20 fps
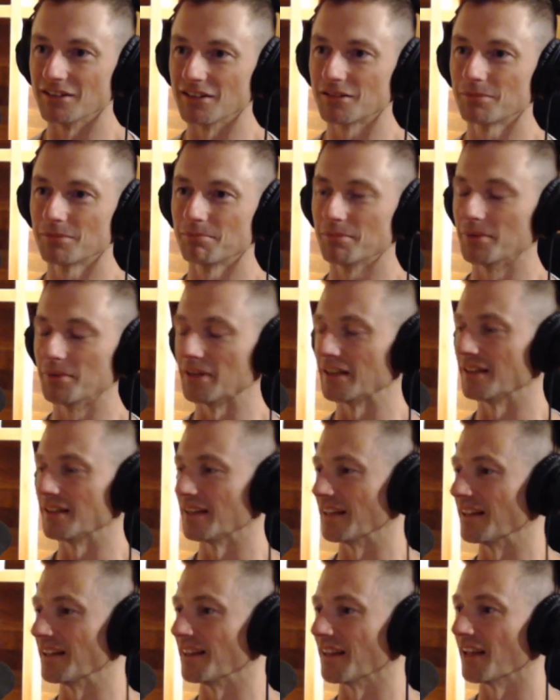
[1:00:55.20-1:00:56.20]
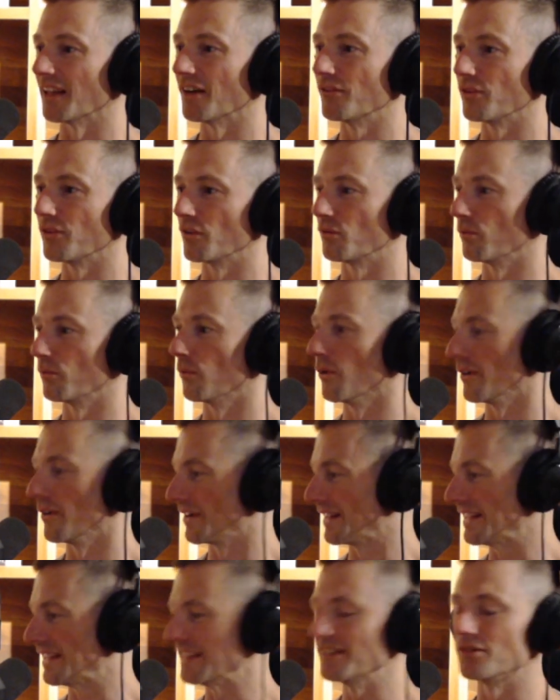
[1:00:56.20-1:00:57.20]
And just be in love with
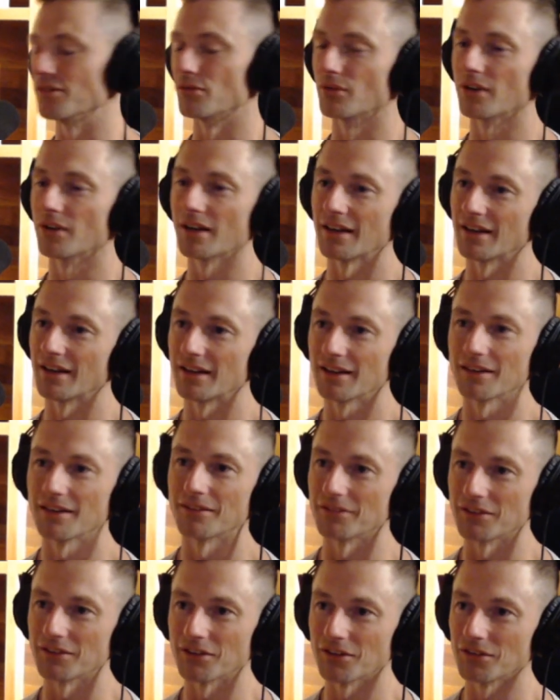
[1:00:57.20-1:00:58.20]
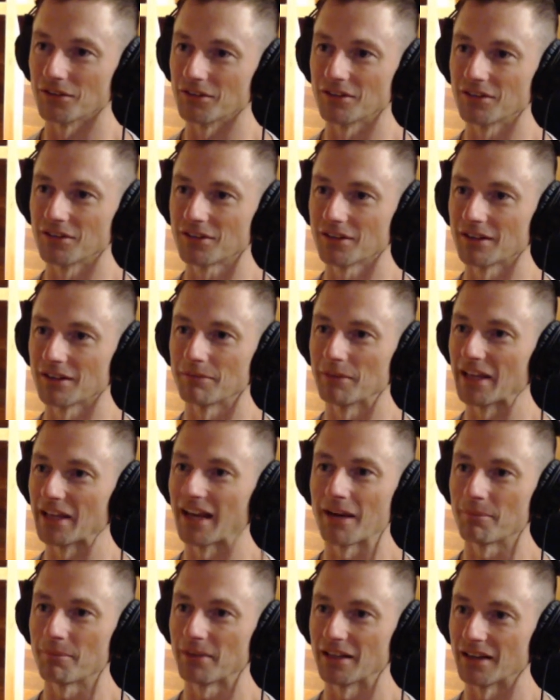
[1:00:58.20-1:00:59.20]
what is right now. You can
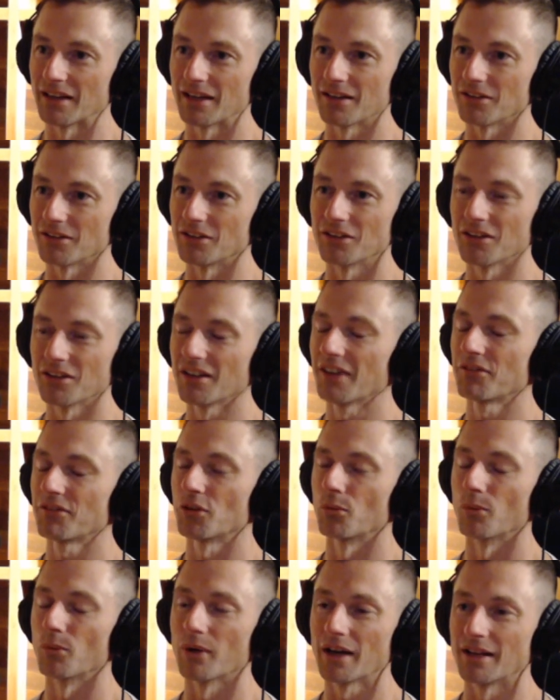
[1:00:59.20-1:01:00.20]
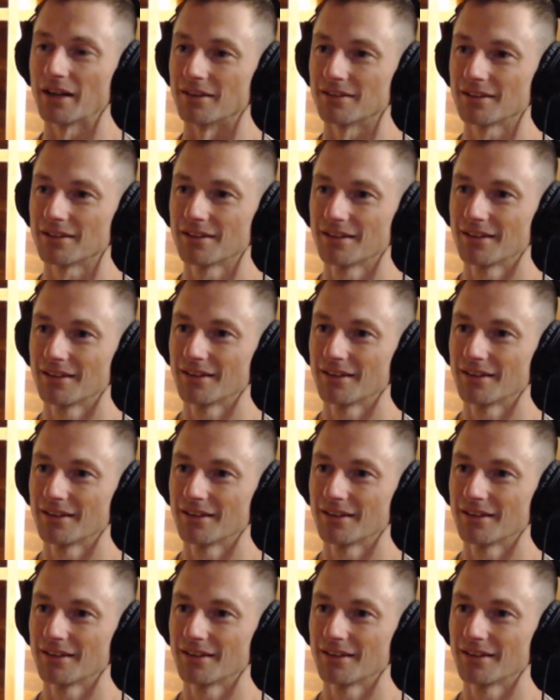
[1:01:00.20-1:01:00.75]
be happy now. You don't have to wait.